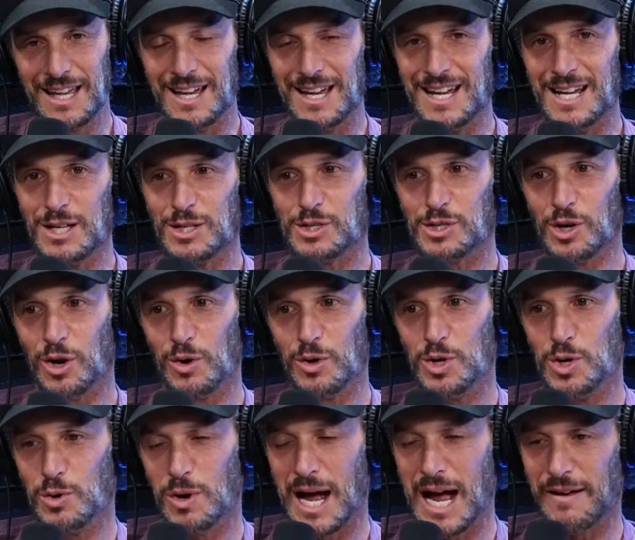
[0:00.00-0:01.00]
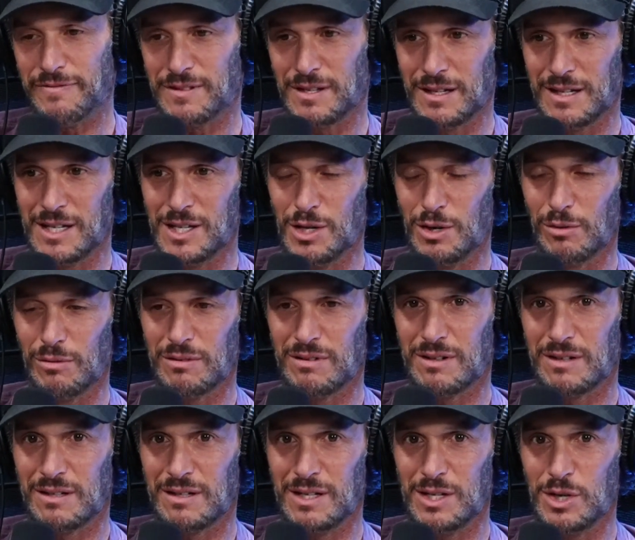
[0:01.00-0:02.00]
So you have to,
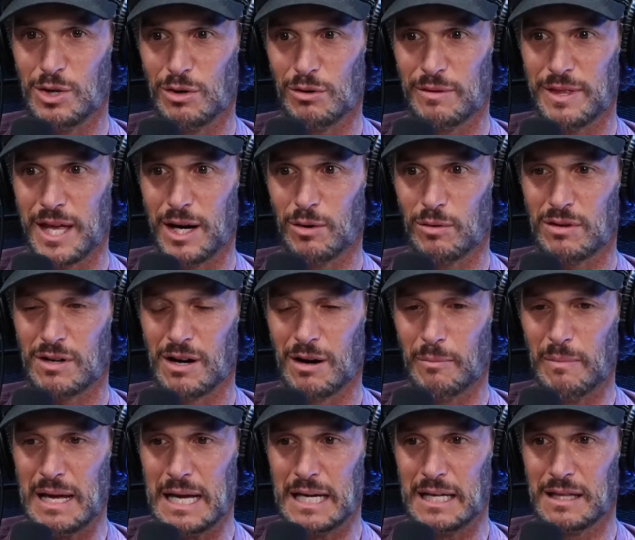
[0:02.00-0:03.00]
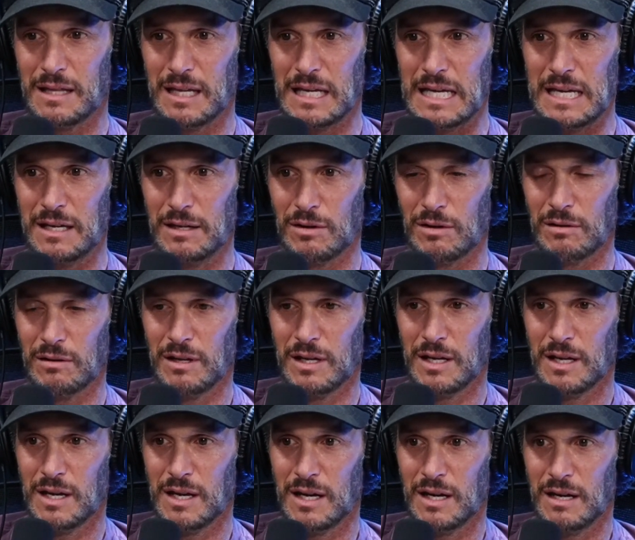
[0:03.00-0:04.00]
they don't come in the eel.
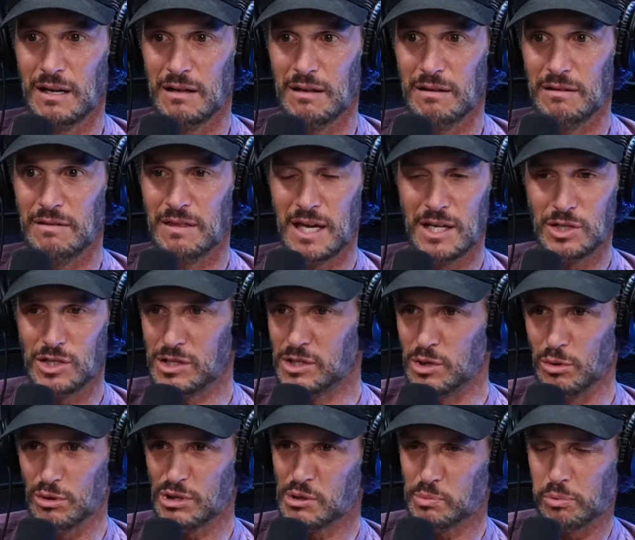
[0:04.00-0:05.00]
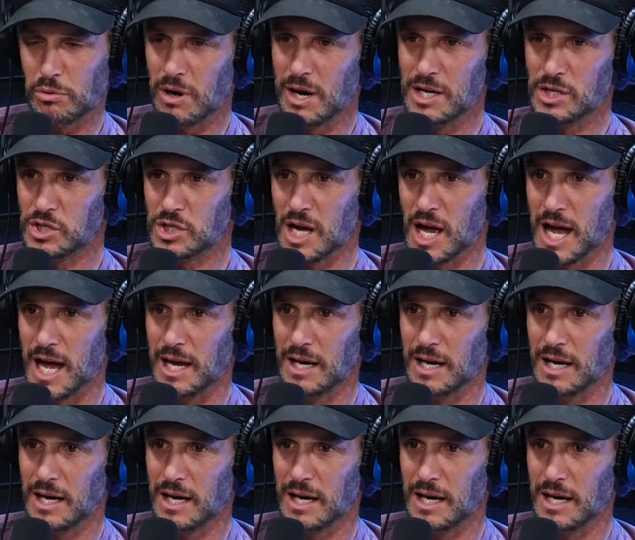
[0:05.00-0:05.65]
They just do a spray shot.